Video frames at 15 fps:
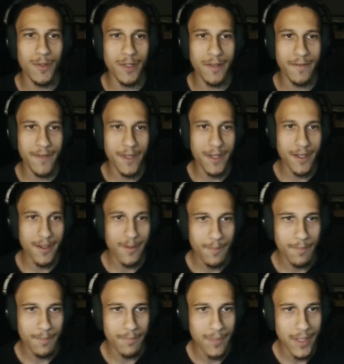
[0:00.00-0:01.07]
Olivia
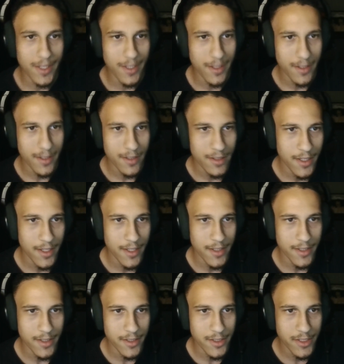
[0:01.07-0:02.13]
B,
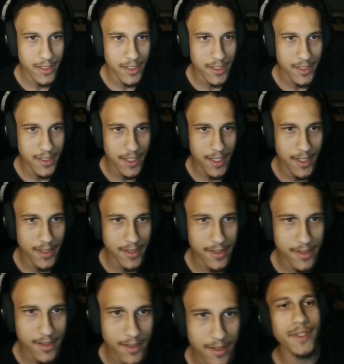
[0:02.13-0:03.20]
and she
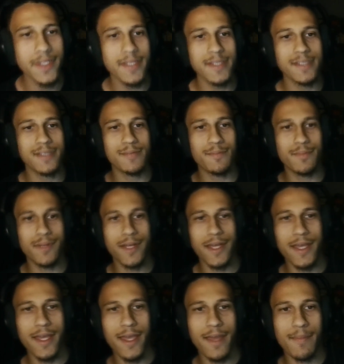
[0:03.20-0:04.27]
says, "Please
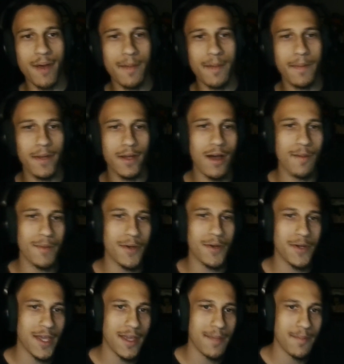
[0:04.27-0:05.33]
play a puppet
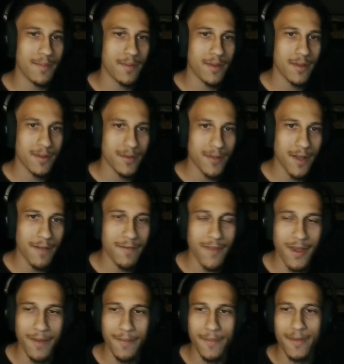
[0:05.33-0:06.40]
combo game.
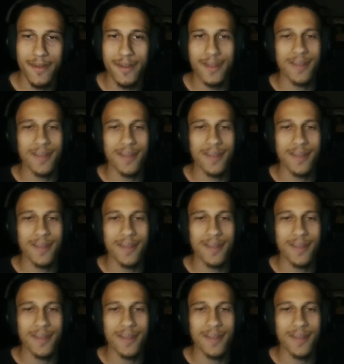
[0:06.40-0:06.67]
Love them.